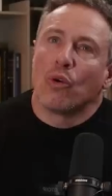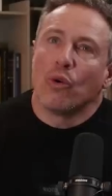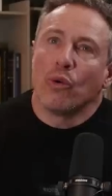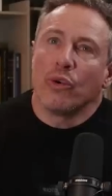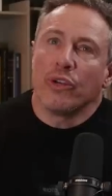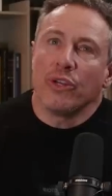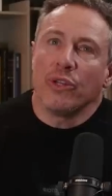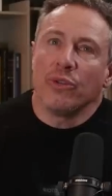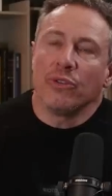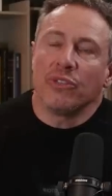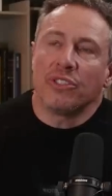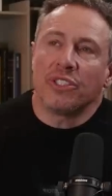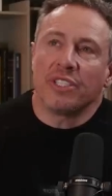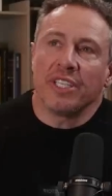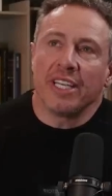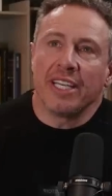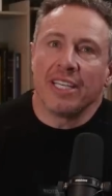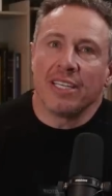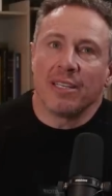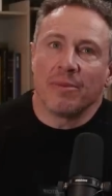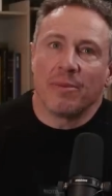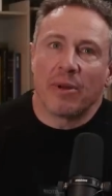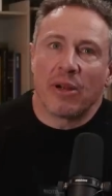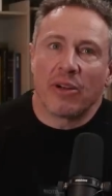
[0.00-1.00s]
Who do you
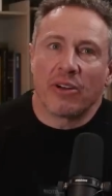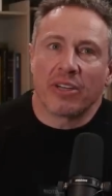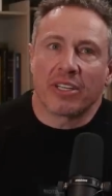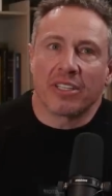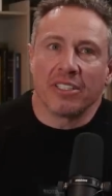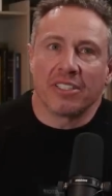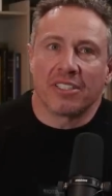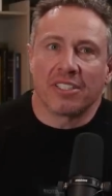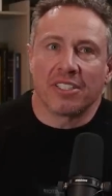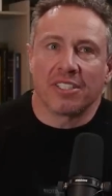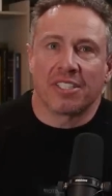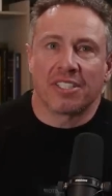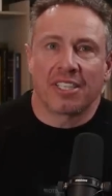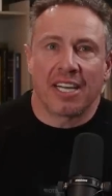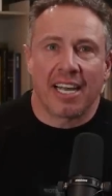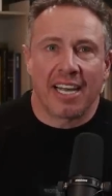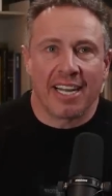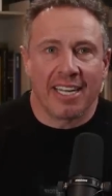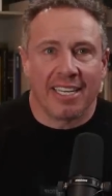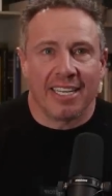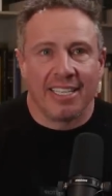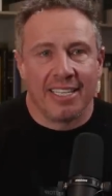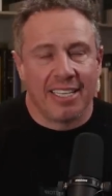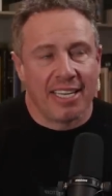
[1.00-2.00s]
see in American
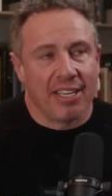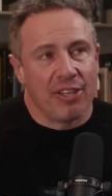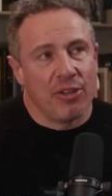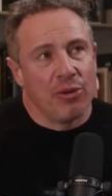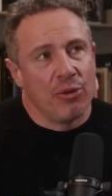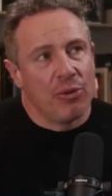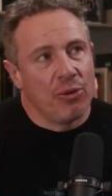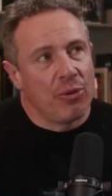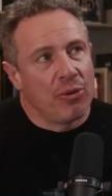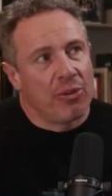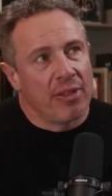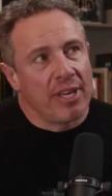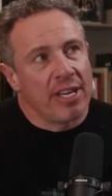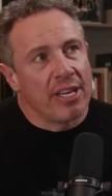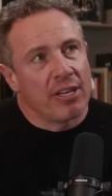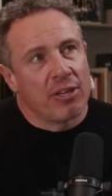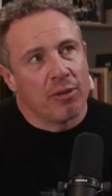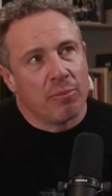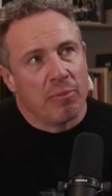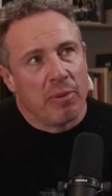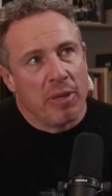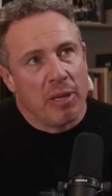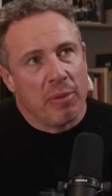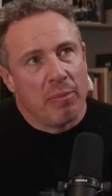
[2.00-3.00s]
society that you think
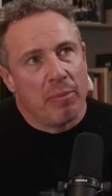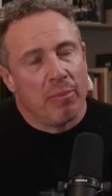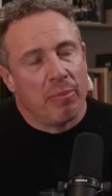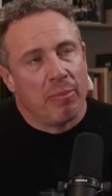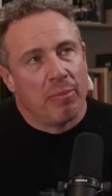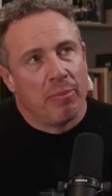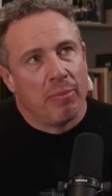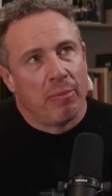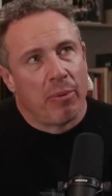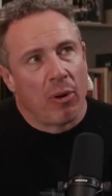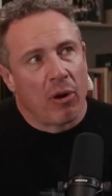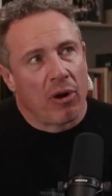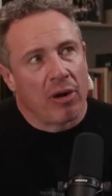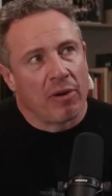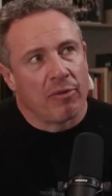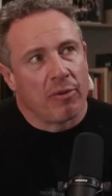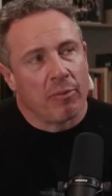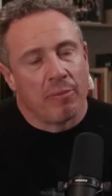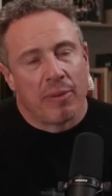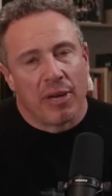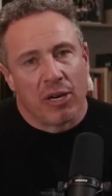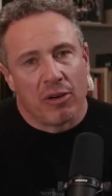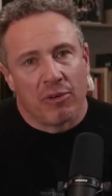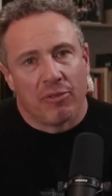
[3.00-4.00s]
could be part of
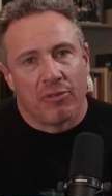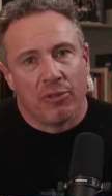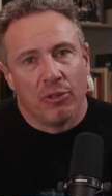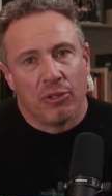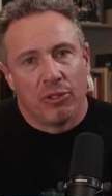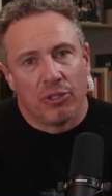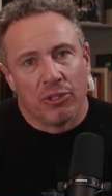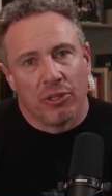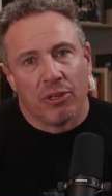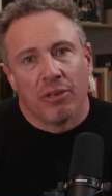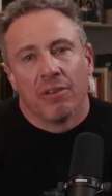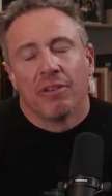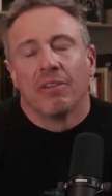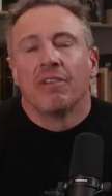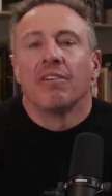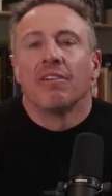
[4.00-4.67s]
a better future?